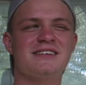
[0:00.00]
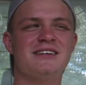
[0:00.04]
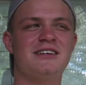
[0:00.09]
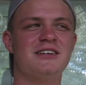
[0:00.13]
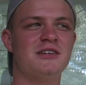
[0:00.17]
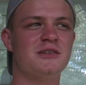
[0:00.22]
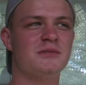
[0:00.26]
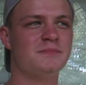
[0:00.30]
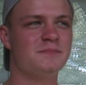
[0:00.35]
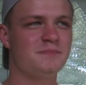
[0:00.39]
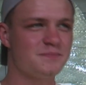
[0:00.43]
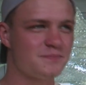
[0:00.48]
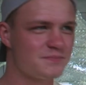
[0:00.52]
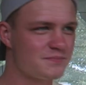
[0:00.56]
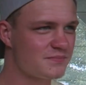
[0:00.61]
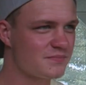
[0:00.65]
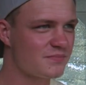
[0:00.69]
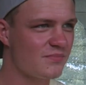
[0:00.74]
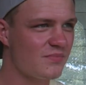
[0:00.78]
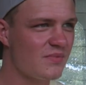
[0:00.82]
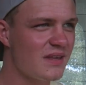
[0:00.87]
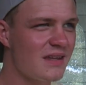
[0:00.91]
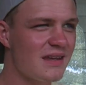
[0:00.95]
I
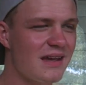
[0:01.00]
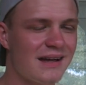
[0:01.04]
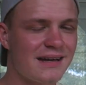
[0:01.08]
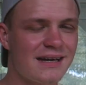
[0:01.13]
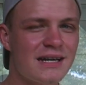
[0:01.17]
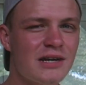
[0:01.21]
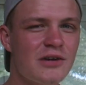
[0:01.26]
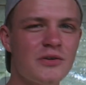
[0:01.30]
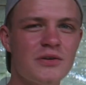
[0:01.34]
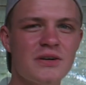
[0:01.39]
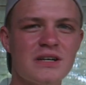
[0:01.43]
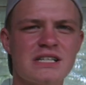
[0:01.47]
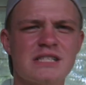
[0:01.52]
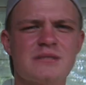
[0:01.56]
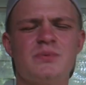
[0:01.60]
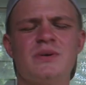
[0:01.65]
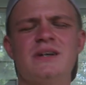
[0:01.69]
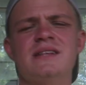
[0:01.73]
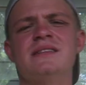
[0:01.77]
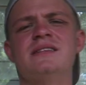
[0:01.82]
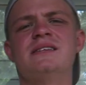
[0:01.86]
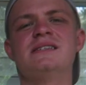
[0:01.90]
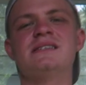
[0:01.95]
kind of already
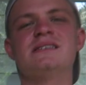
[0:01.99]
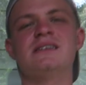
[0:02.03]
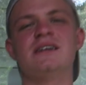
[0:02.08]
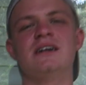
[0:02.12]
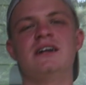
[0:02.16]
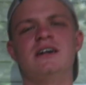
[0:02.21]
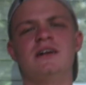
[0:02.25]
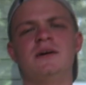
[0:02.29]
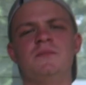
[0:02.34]
explained this.